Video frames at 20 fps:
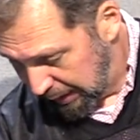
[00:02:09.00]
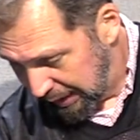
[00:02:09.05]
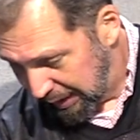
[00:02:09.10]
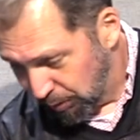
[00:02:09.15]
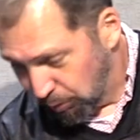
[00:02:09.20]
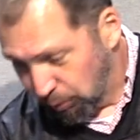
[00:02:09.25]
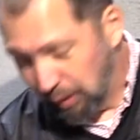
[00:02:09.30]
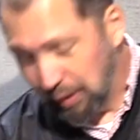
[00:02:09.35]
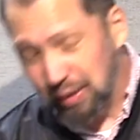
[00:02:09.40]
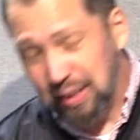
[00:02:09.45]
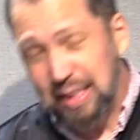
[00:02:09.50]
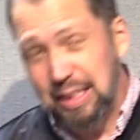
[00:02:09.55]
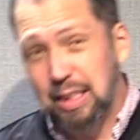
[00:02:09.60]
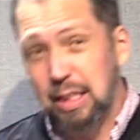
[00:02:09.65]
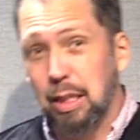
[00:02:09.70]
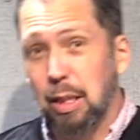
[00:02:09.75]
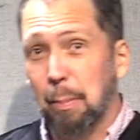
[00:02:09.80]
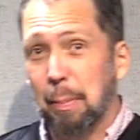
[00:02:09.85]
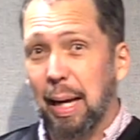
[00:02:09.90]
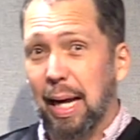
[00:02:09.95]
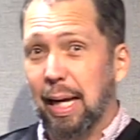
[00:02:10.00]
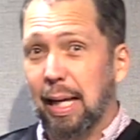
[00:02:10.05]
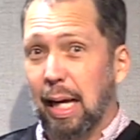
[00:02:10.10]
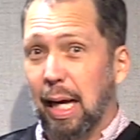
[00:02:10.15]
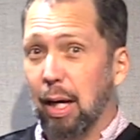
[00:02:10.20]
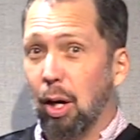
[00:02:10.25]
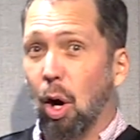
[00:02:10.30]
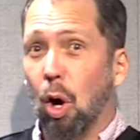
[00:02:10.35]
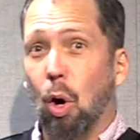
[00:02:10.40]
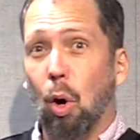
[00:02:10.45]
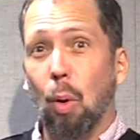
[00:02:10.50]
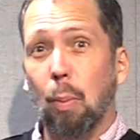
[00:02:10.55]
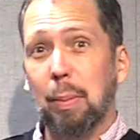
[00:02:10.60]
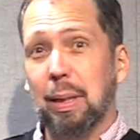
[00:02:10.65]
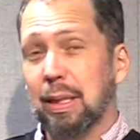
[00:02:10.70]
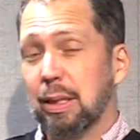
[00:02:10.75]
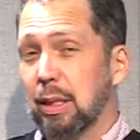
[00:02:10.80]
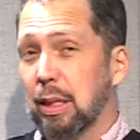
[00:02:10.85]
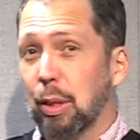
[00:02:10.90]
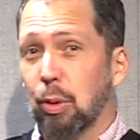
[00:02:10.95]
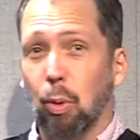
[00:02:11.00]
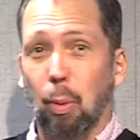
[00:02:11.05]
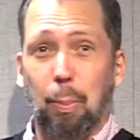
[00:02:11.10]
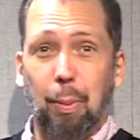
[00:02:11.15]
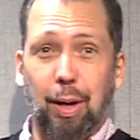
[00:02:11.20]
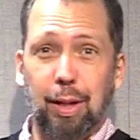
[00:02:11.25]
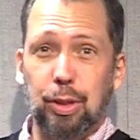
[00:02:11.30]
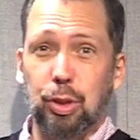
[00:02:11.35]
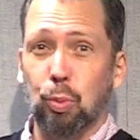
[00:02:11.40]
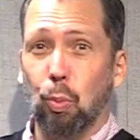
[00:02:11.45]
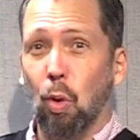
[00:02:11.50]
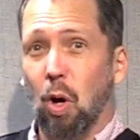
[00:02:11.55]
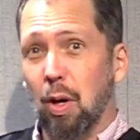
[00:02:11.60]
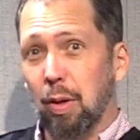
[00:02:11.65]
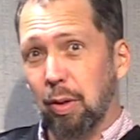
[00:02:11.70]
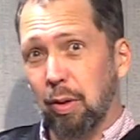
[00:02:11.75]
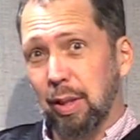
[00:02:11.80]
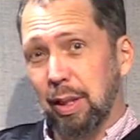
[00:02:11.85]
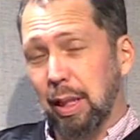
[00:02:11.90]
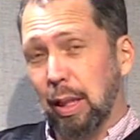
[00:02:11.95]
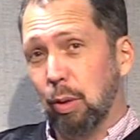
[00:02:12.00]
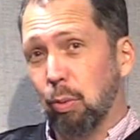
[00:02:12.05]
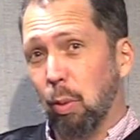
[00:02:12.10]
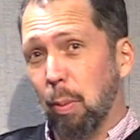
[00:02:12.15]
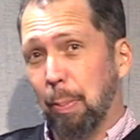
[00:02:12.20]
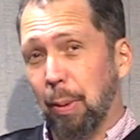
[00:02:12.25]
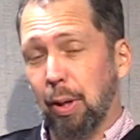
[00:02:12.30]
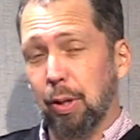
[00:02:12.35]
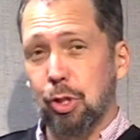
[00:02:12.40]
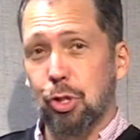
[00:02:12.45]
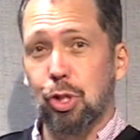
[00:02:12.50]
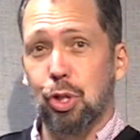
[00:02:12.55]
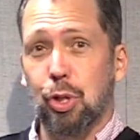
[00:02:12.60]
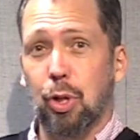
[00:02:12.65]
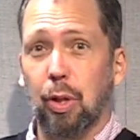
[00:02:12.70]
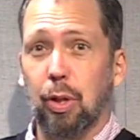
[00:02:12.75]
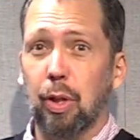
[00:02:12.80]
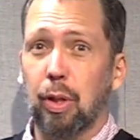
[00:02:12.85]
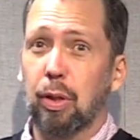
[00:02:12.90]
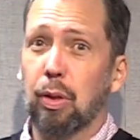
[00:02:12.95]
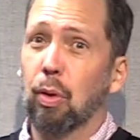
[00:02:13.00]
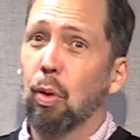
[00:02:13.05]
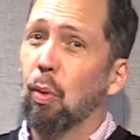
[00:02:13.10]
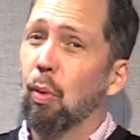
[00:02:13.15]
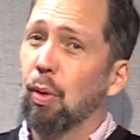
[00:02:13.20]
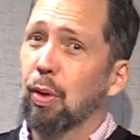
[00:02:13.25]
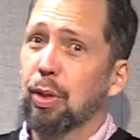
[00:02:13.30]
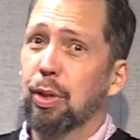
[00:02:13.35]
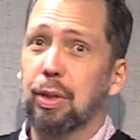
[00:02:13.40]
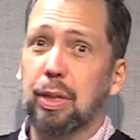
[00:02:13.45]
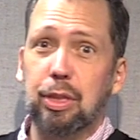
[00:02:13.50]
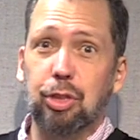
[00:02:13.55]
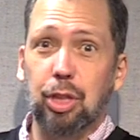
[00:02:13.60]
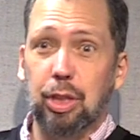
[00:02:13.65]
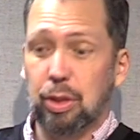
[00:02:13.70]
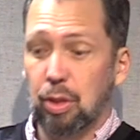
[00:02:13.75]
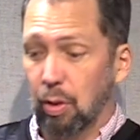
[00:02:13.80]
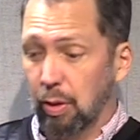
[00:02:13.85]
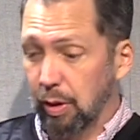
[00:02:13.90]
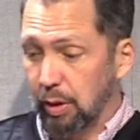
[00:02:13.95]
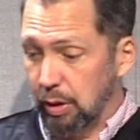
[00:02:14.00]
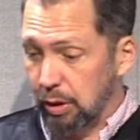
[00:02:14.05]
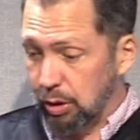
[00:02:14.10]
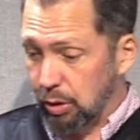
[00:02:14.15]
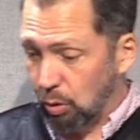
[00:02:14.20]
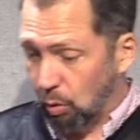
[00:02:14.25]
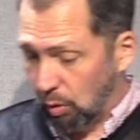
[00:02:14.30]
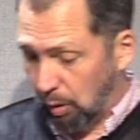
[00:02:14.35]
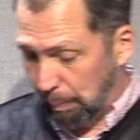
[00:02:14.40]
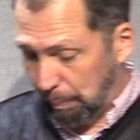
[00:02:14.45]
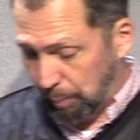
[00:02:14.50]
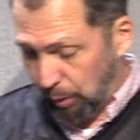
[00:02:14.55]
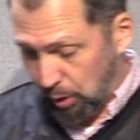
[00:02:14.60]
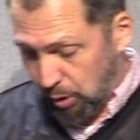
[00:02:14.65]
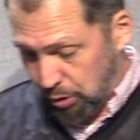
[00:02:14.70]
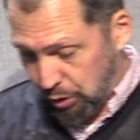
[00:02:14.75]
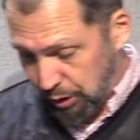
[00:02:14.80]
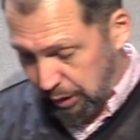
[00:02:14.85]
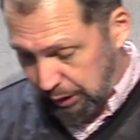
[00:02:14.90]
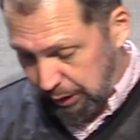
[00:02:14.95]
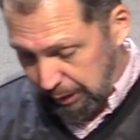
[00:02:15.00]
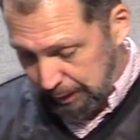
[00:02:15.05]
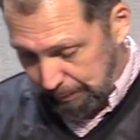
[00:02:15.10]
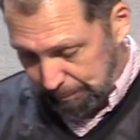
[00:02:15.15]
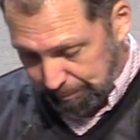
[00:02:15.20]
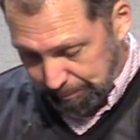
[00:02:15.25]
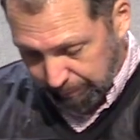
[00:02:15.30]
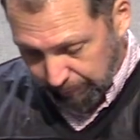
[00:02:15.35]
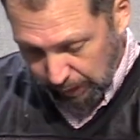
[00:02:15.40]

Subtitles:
Real easy to make at home. It's equal parts water and equal parts sugar, or you can just go to the store and purchase it.